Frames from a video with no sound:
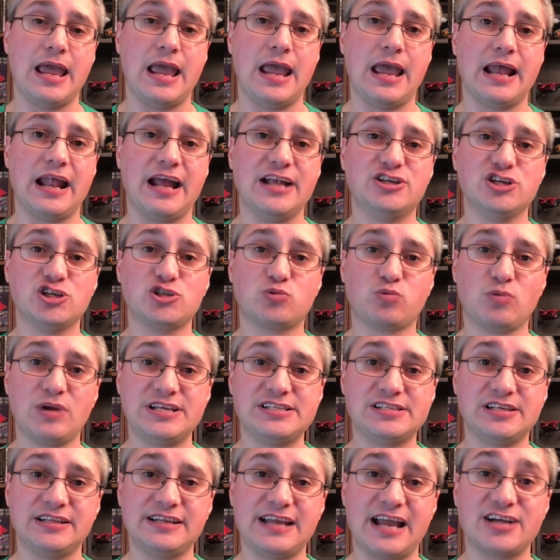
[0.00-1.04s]
And I just
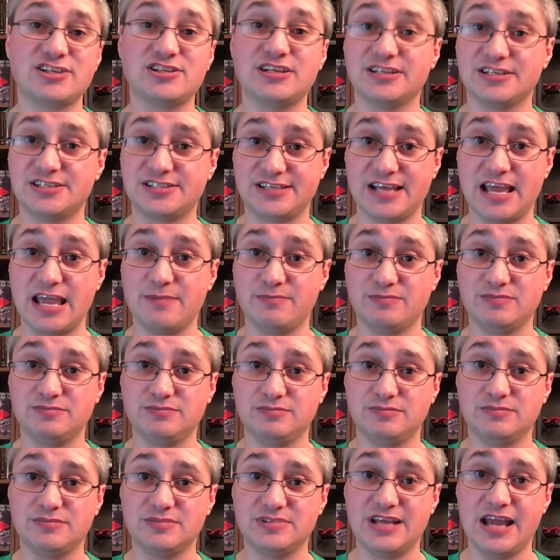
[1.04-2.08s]
recently, actually the same
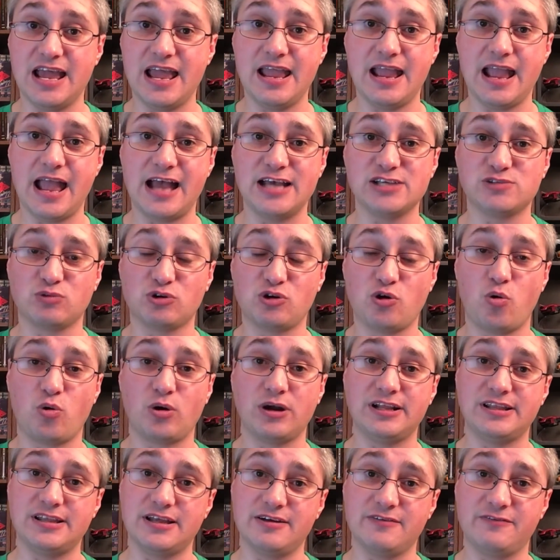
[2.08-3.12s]
day as
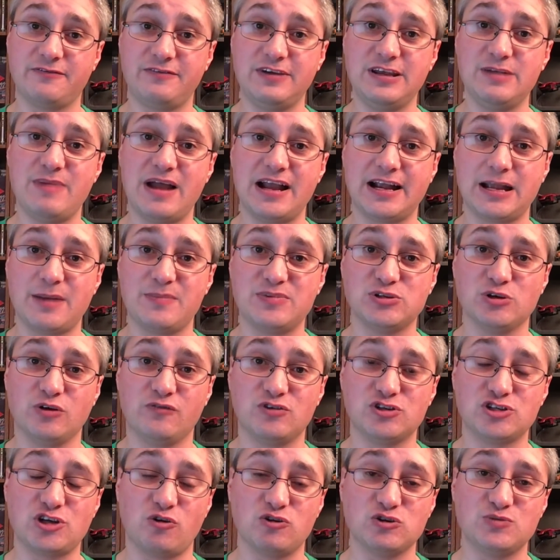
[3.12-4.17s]
recording the feedback episode
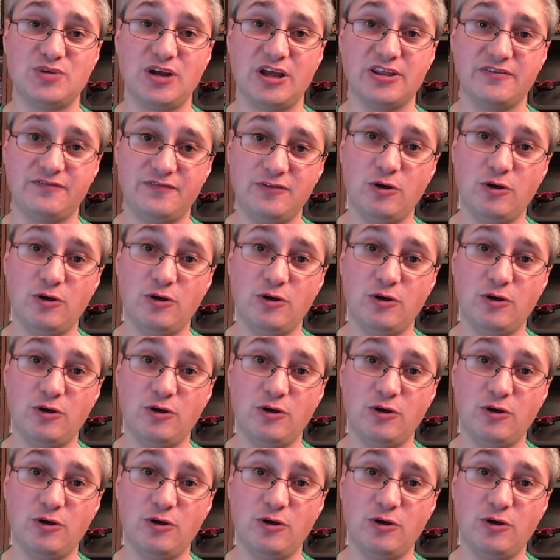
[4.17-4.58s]
for Star Wars Beyond the